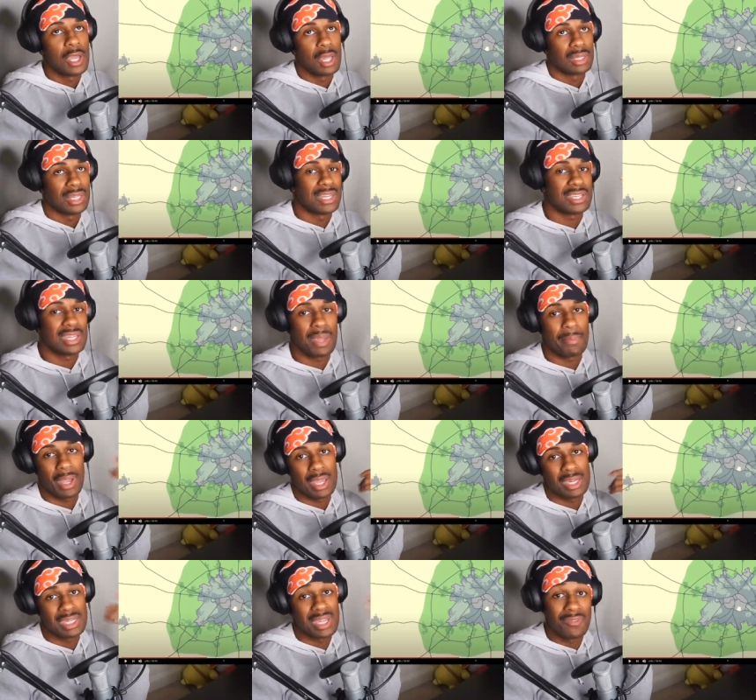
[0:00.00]
let's say I
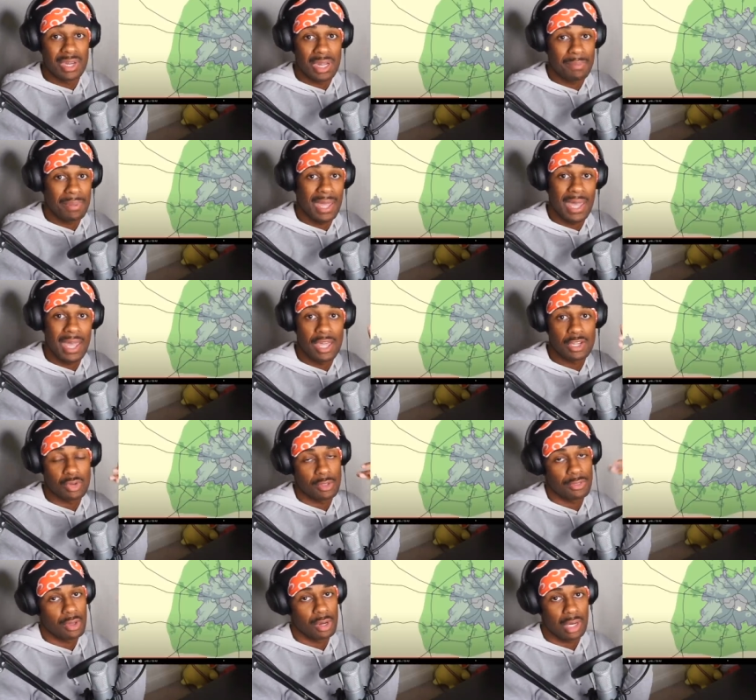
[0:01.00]
buy a 7-day pass
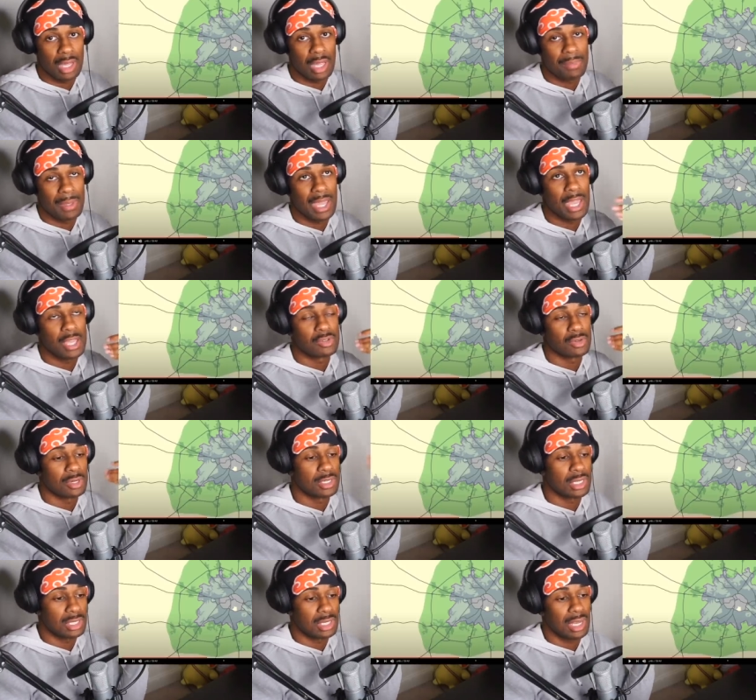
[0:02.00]
or a 30-day pass or a
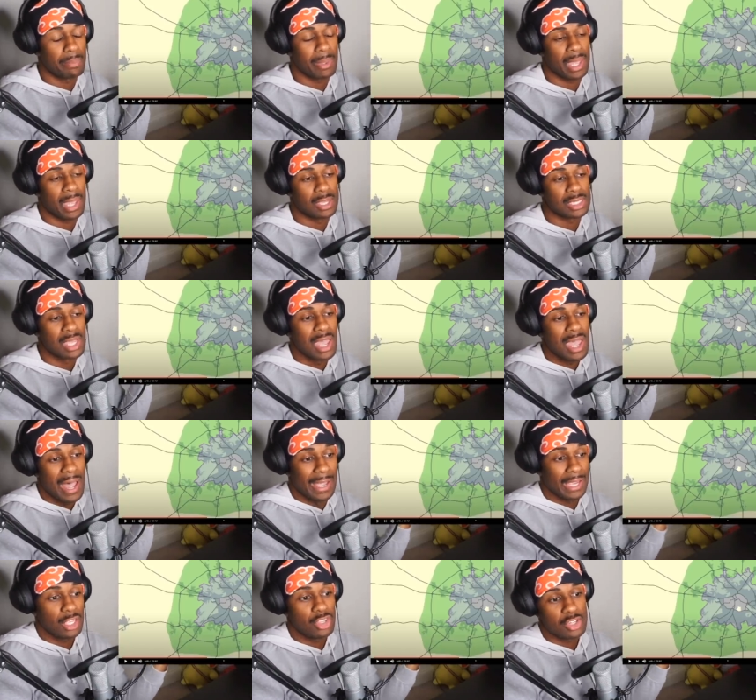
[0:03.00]
60-day pass,
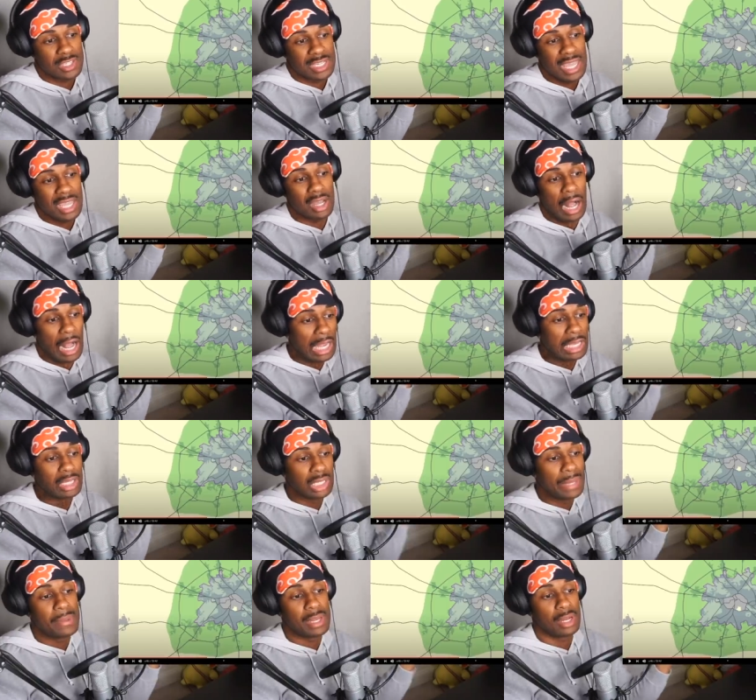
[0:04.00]
I can just take
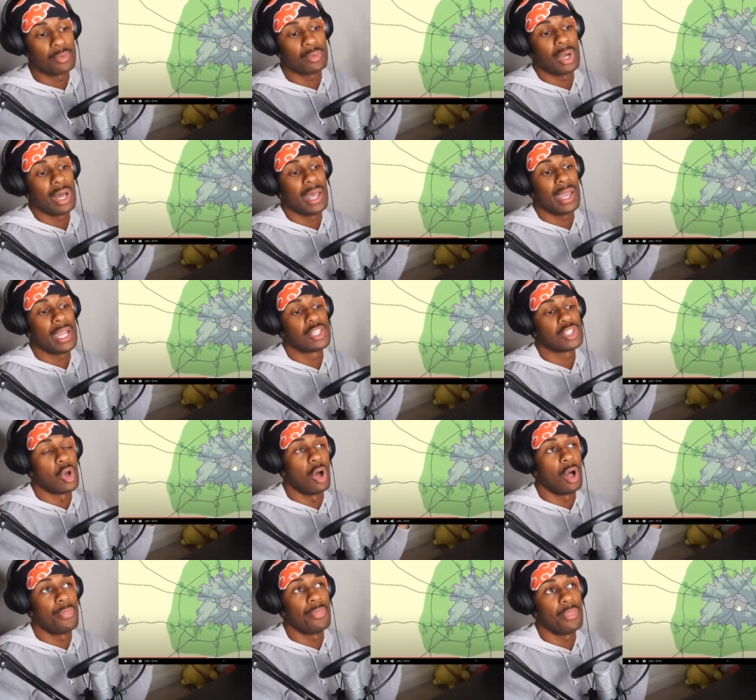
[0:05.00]
unlimited rides
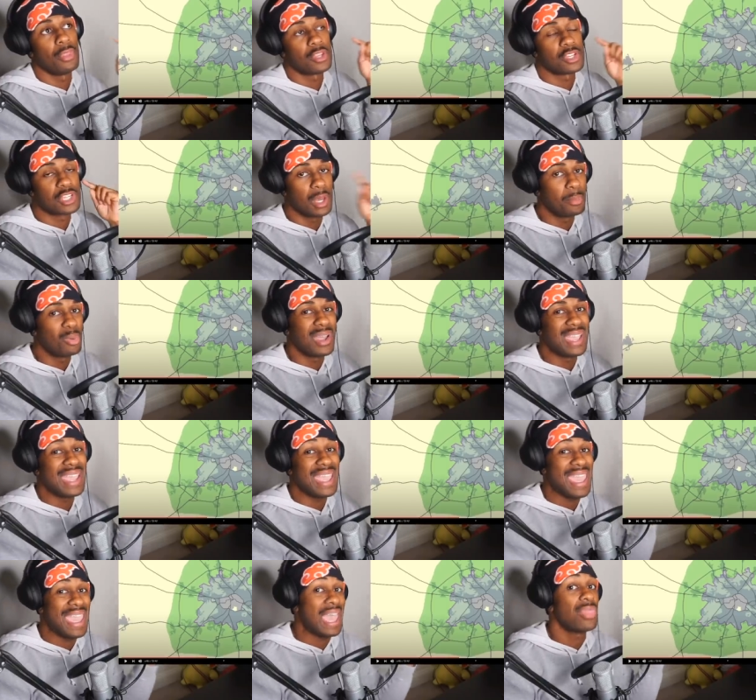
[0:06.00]
on the
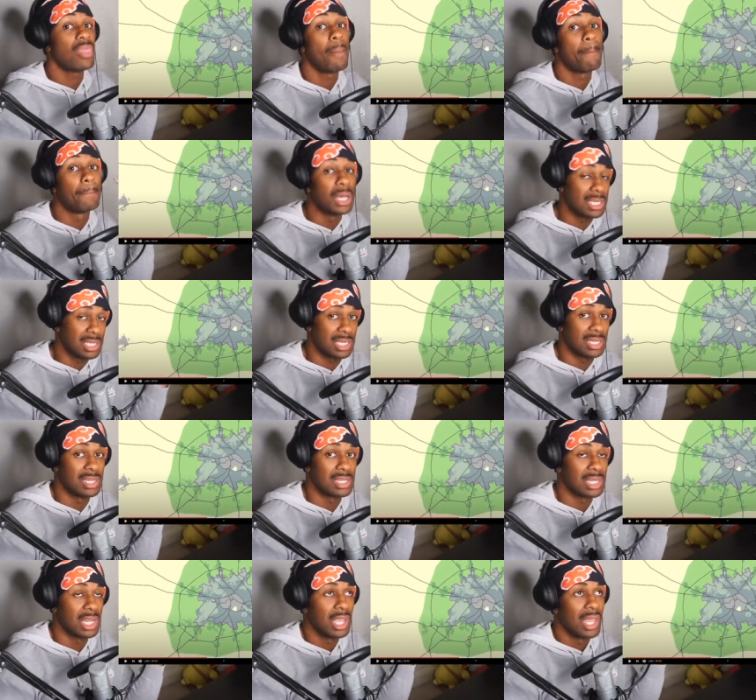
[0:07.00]
subway and the
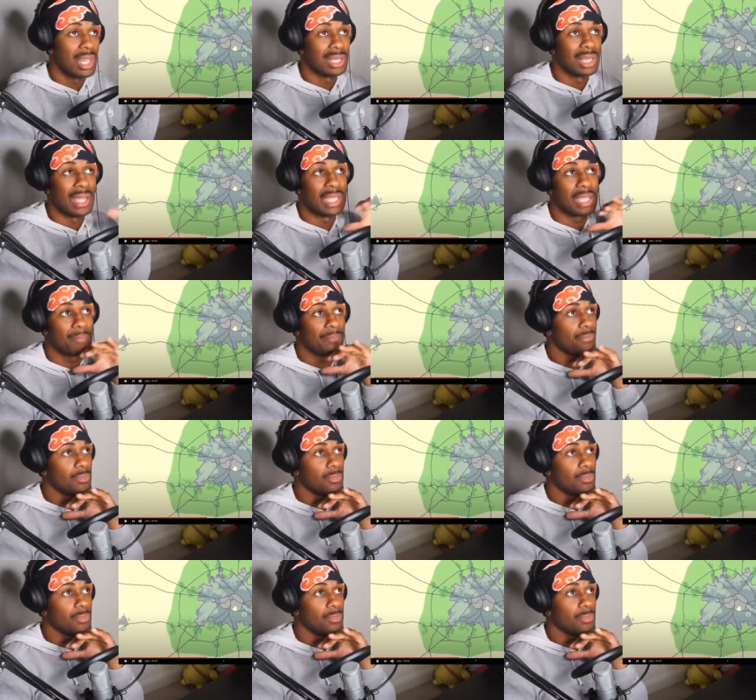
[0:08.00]
buses like